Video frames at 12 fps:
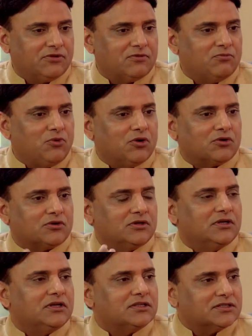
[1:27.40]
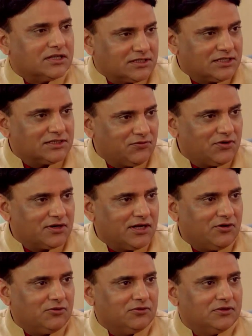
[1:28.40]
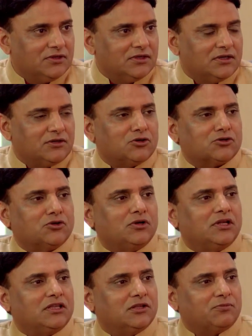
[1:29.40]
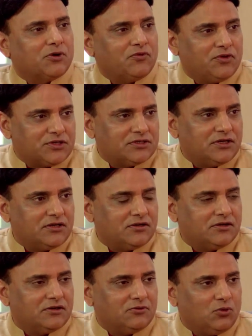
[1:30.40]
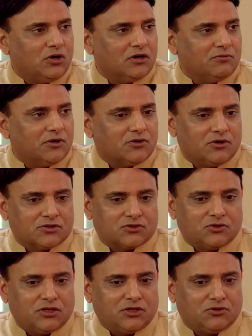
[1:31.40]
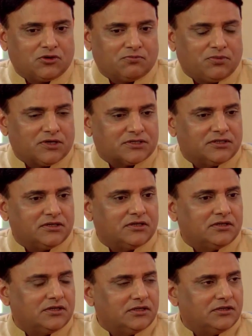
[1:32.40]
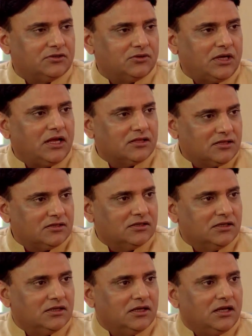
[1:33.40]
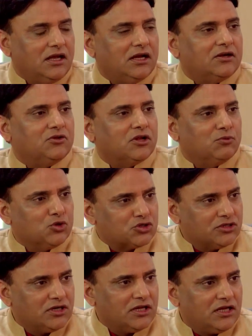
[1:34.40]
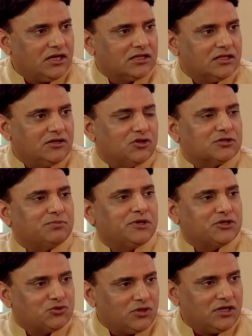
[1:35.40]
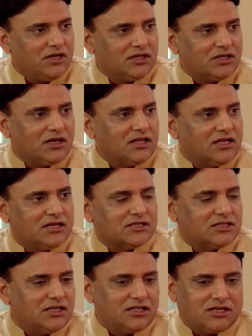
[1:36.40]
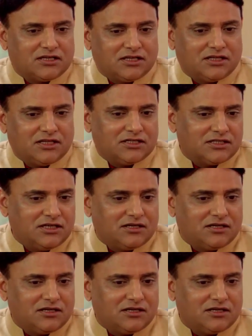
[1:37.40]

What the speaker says: even more successful now, not only in the professional world, but also in your personal health and your emotional health and your spiritual health. And I can see that in these